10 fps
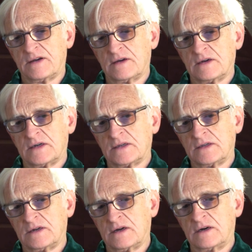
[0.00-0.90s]
uh,
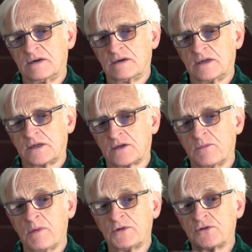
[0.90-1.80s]
in our
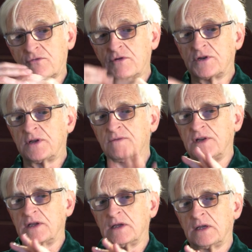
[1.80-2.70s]
commitment to
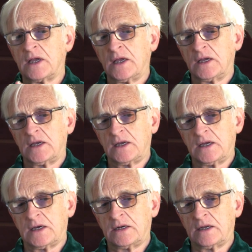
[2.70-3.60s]
creativity
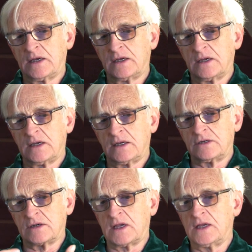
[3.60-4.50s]
and
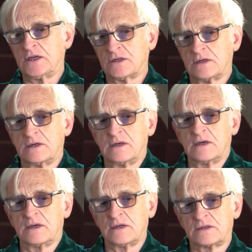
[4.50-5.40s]
education
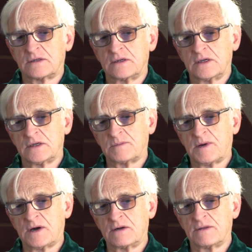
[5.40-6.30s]
as, as
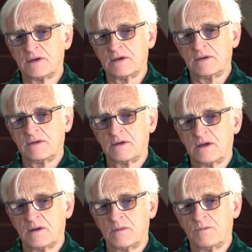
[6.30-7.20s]
part of the
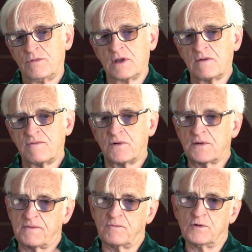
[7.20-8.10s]
bringing
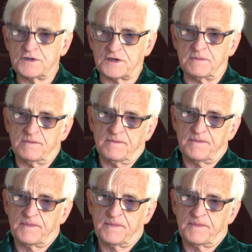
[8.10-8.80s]
forth of wisdom.